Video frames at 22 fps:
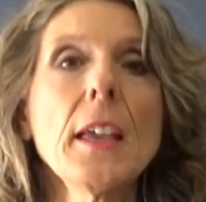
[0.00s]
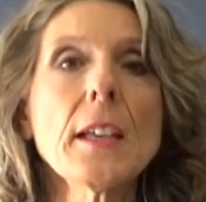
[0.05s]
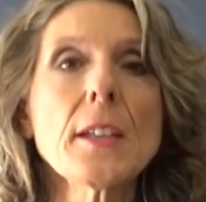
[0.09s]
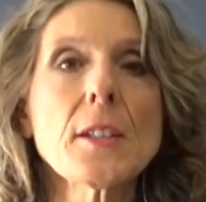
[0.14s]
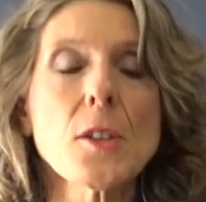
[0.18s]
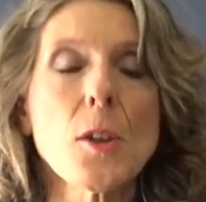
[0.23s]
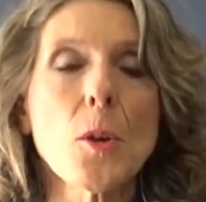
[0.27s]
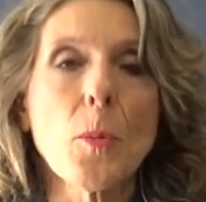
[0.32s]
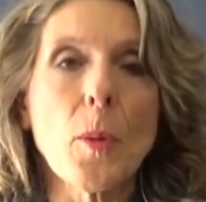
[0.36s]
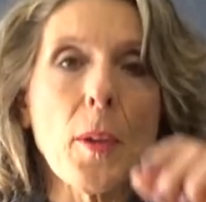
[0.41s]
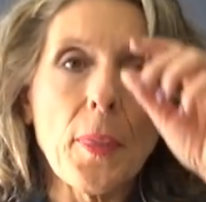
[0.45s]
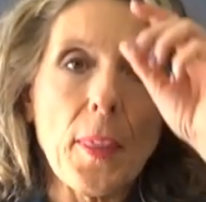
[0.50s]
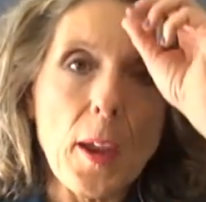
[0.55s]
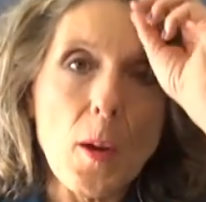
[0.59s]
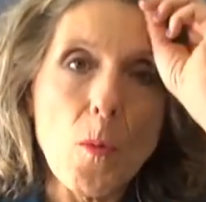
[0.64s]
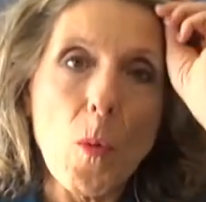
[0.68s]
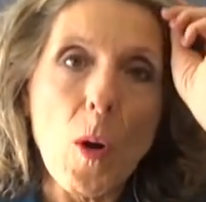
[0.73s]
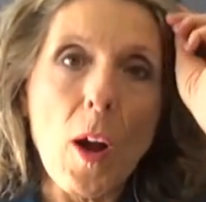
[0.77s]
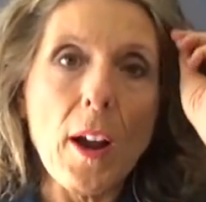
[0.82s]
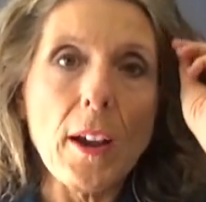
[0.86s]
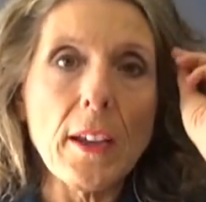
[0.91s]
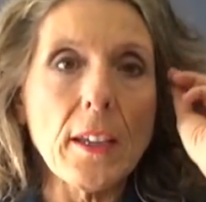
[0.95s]
So when they
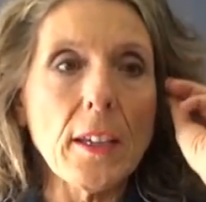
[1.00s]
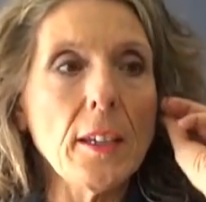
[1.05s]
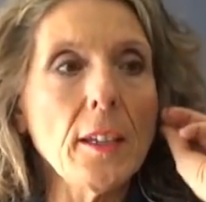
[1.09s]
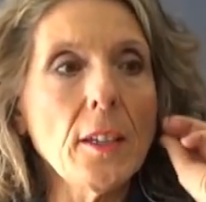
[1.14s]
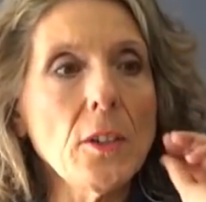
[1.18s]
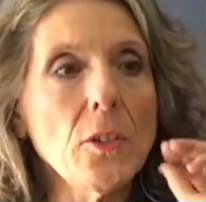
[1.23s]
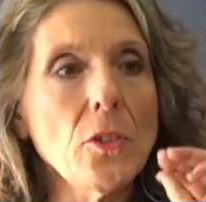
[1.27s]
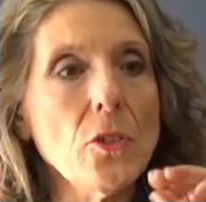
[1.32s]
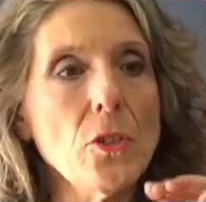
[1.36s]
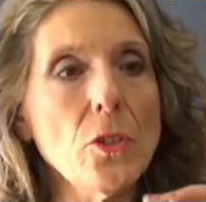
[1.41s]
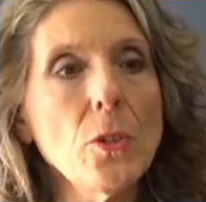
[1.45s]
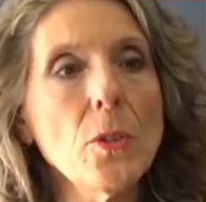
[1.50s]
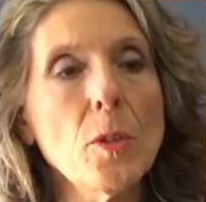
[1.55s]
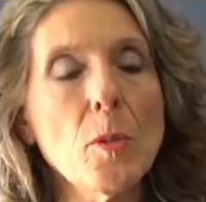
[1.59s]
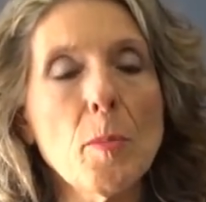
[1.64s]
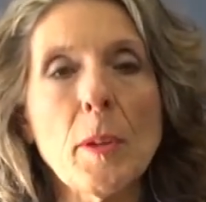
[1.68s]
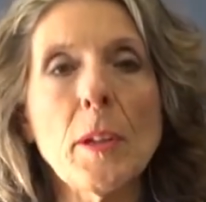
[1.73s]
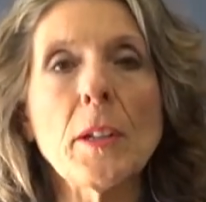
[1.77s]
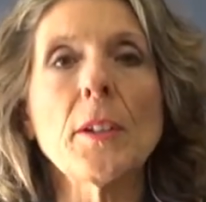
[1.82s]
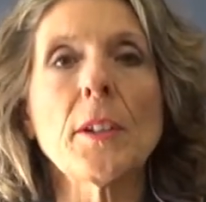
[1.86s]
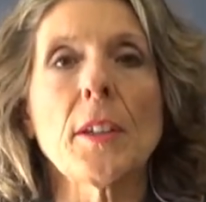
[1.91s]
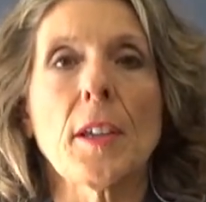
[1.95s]
walk into the
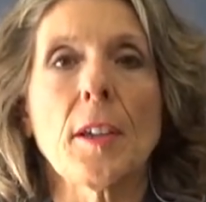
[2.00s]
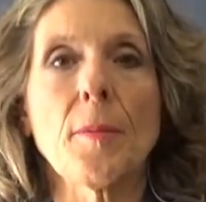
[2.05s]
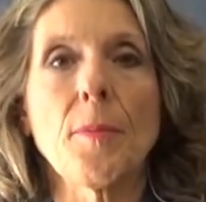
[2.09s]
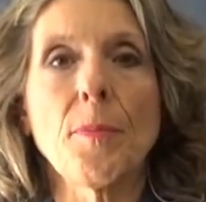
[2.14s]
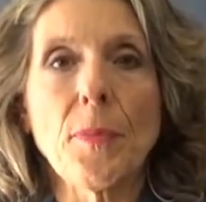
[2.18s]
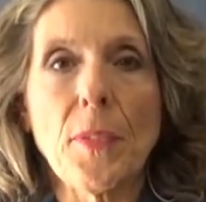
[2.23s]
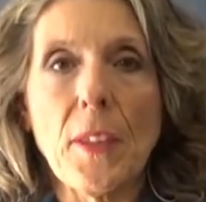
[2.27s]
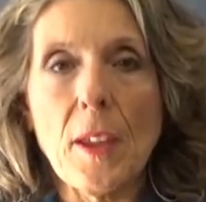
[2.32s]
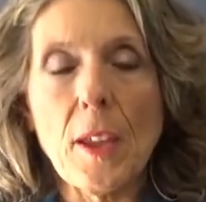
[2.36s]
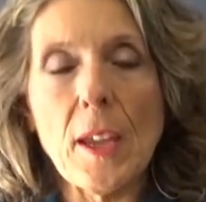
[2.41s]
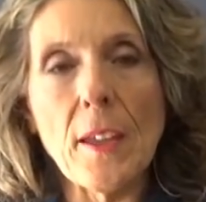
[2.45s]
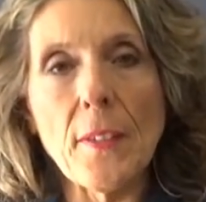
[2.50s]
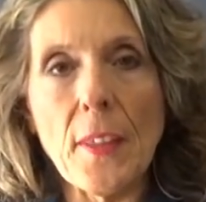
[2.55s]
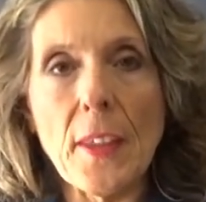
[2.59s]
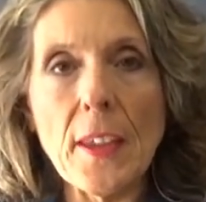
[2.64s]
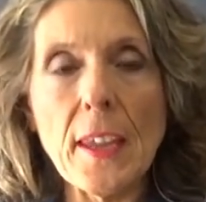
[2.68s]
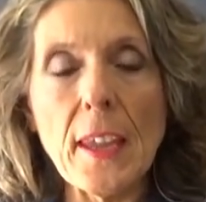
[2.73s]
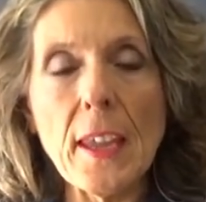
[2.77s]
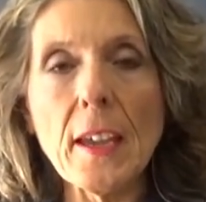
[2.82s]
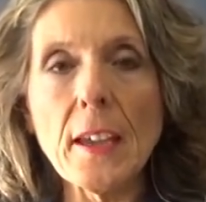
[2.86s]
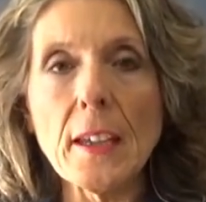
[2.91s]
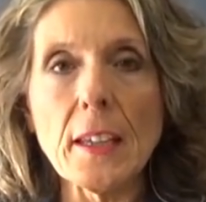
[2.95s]
building and they
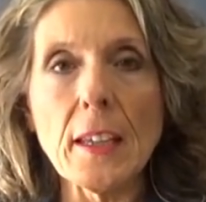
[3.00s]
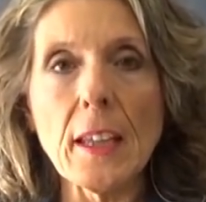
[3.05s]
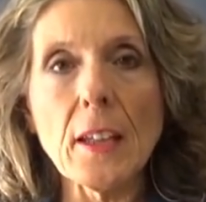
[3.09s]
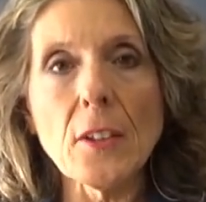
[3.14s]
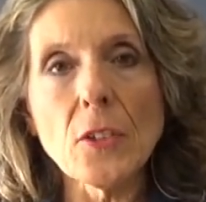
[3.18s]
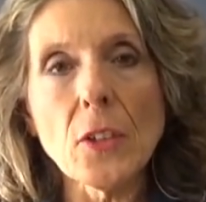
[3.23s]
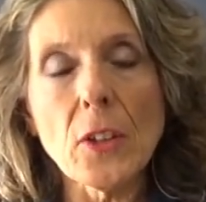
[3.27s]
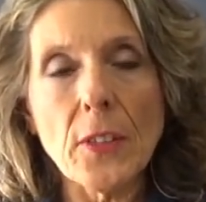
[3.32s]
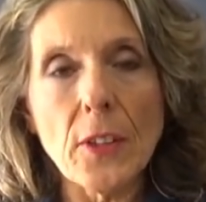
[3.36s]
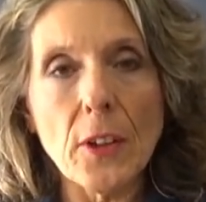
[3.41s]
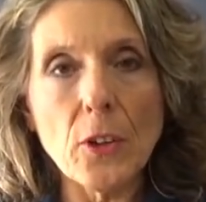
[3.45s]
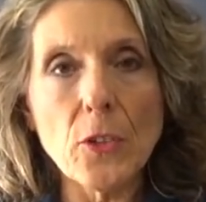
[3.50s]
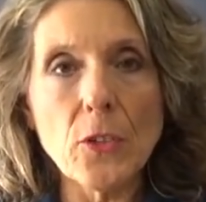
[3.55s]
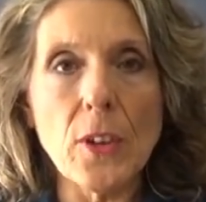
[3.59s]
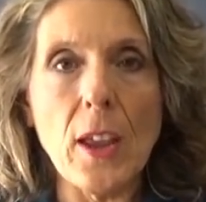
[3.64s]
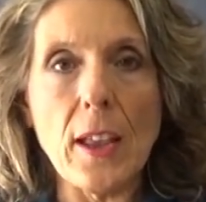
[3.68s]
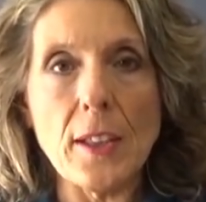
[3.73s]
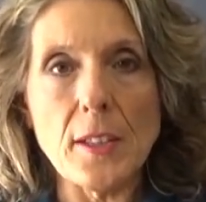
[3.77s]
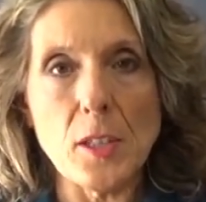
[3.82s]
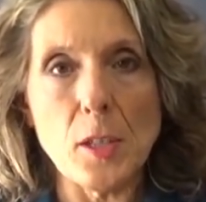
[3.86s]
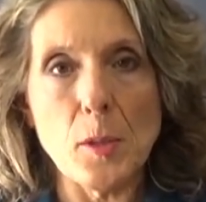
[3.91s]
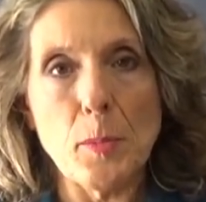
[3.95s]
can't get to their
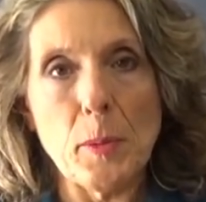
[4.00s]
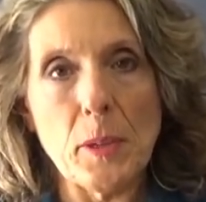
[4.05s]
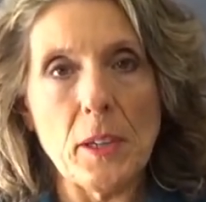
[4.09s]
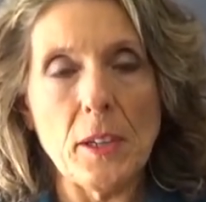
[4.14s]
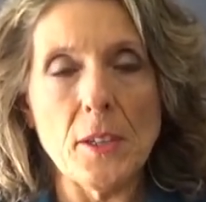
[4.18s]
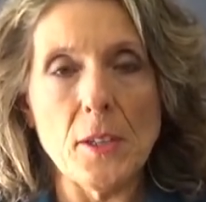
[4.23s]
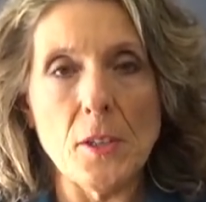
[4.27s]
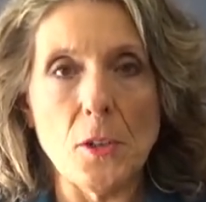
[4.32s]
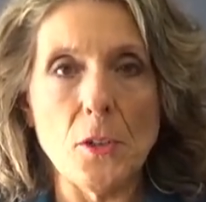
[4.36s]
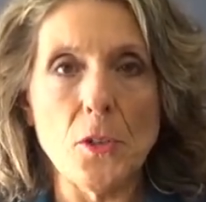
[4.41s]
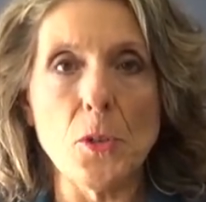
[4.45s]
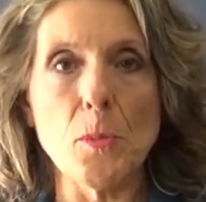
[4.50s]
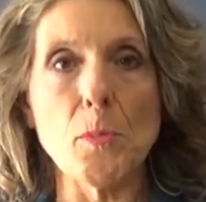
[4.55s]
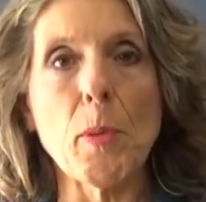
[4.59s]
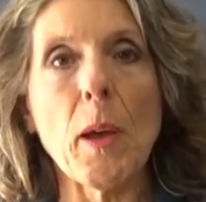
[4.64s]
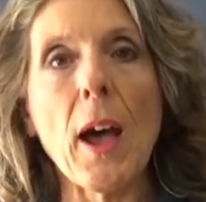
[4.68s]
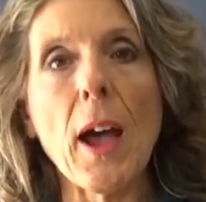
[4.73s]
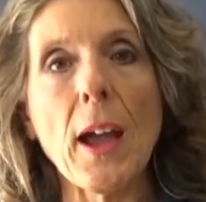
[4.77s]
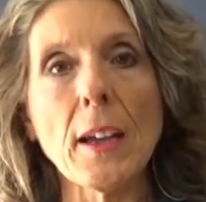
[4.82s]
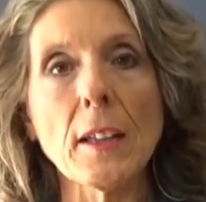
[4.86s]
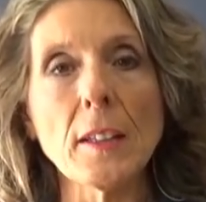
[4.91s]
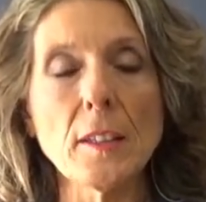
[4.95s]
desk because there's a
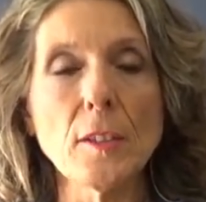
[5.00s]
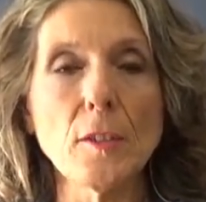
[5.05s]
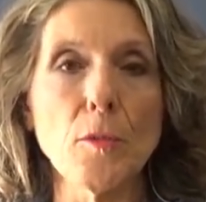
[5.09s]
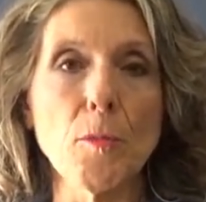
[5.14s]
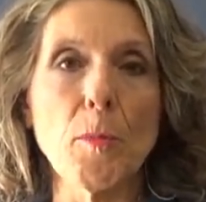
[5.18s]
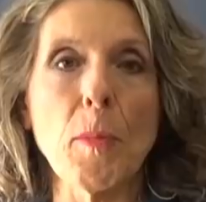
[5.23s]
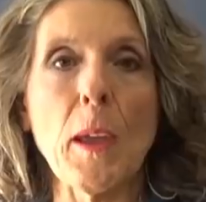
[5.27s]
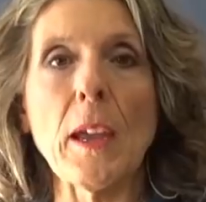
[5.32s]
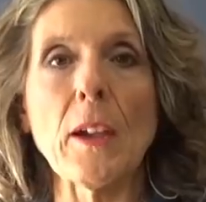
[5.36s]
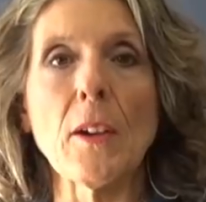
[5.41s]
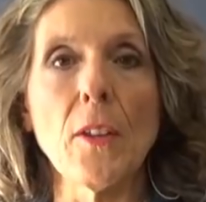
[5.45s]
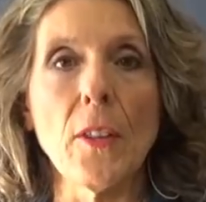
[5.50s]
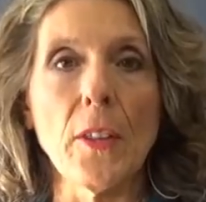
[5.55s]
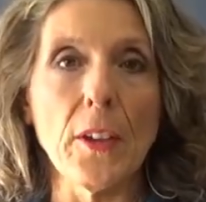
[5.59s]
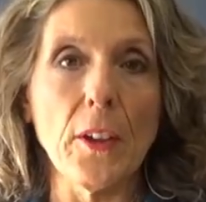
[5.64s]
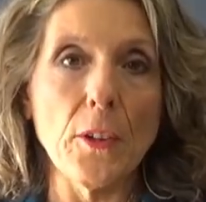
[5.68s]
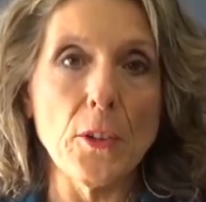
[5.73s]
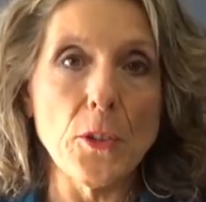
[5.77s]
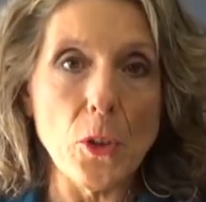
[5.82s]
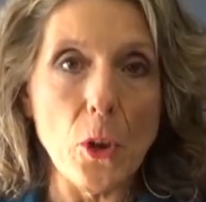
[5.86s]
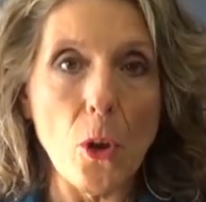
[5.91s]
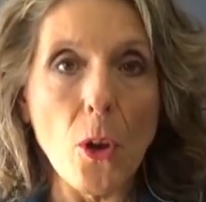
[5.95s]
pile of mail that
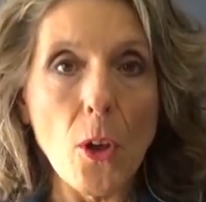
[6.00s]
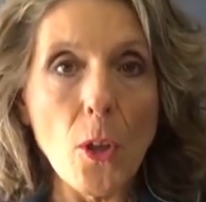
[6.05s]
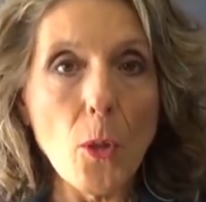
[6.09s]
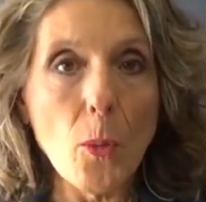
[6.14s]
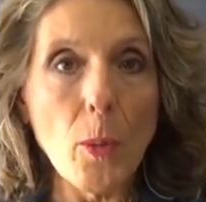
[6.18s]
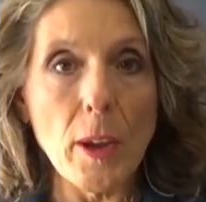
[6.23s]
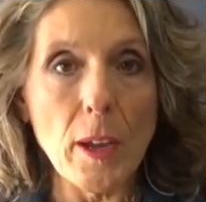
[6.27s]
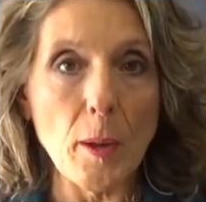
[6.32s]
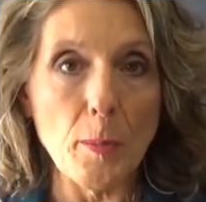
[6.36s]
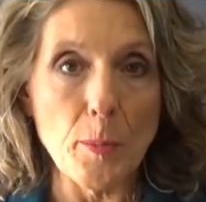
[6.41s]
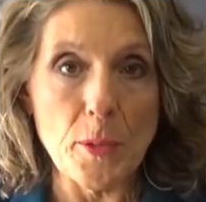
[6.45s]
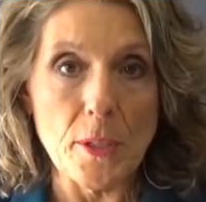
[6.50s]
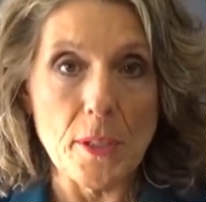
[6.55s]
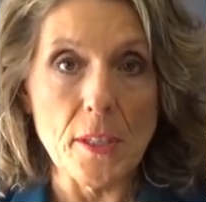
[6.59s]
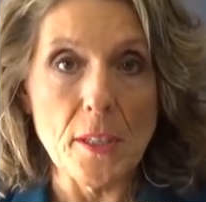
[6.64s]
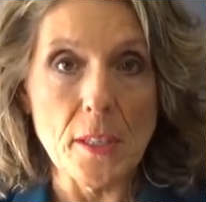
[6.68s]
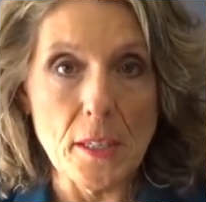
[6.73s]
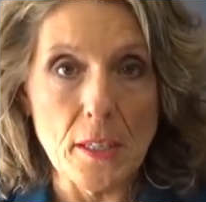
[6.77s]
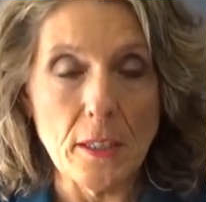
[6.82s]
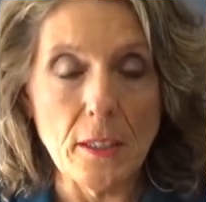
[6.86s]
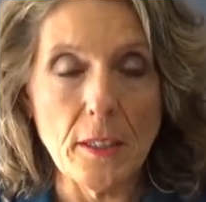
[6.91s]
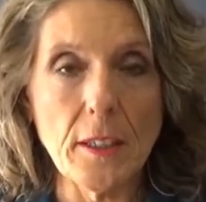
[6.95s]
goes all the way up to the
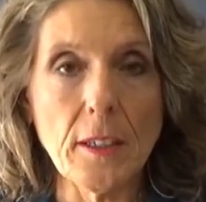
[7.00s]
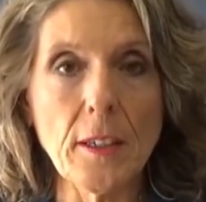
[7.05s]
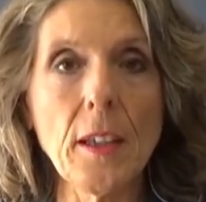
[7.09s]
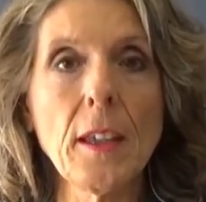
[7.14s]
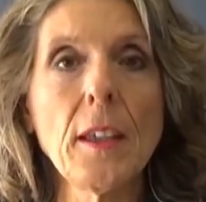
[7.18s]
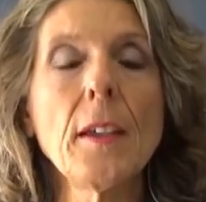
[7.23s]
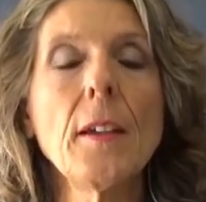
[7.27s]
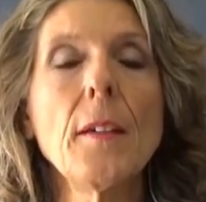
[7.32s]
ceiling,